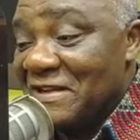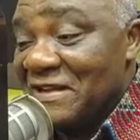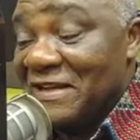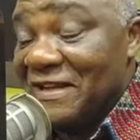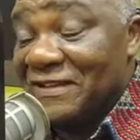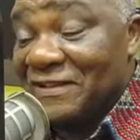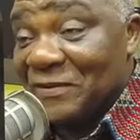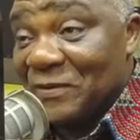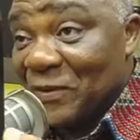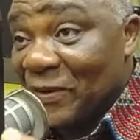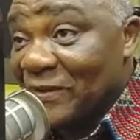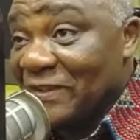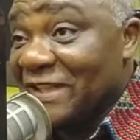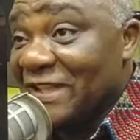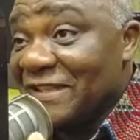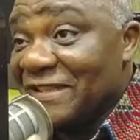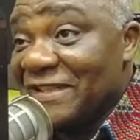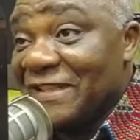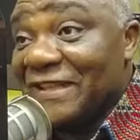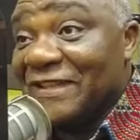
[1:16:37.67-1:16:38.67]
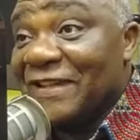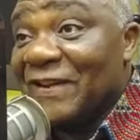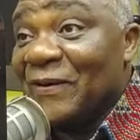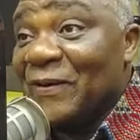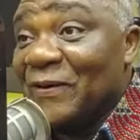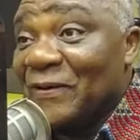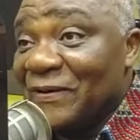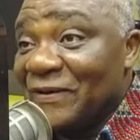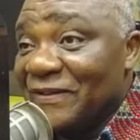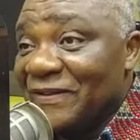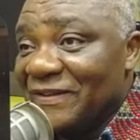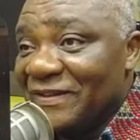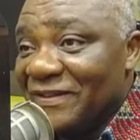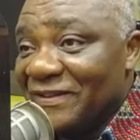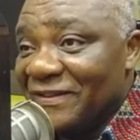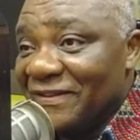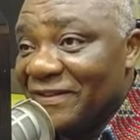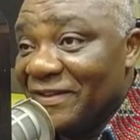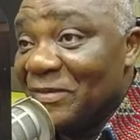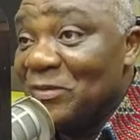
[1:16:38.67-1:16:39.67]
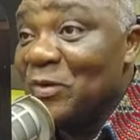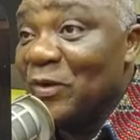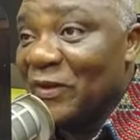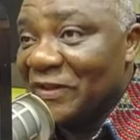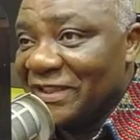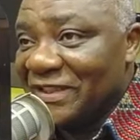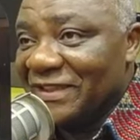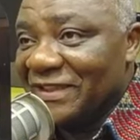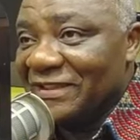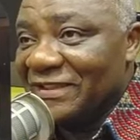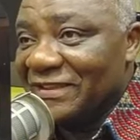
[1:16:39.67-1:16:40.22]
Into contest near that one. More than